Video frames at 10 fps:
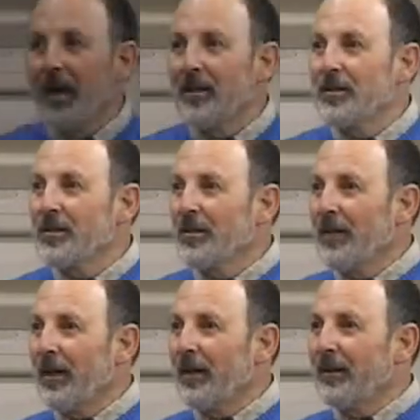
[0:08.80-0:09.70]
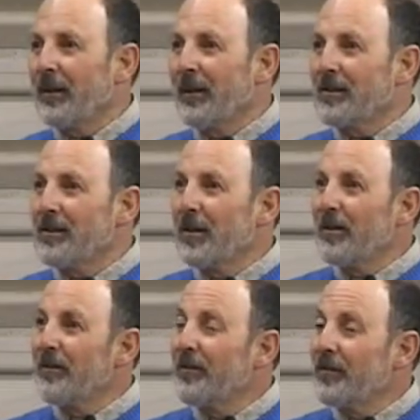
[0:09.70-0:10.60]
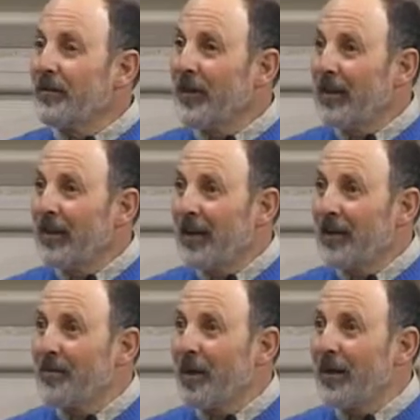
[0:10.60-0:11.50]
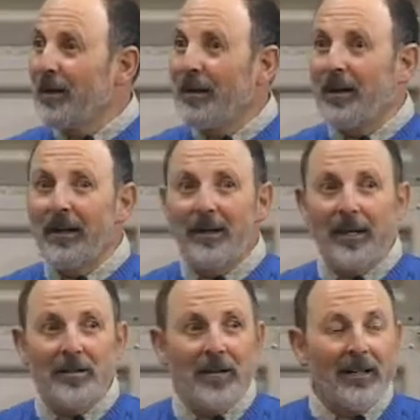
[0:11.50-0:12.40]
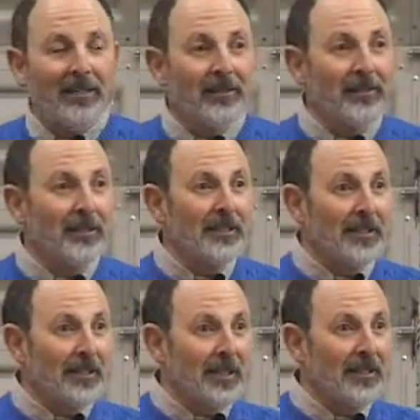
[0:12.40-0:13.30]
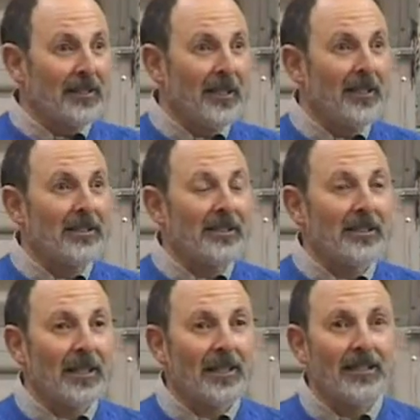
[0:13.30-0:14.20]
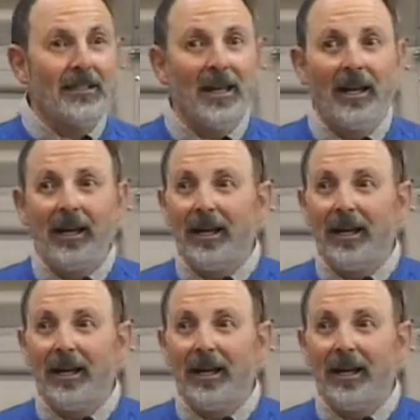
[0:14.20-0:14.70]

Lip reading: And so I started finding out about nature activities and then designed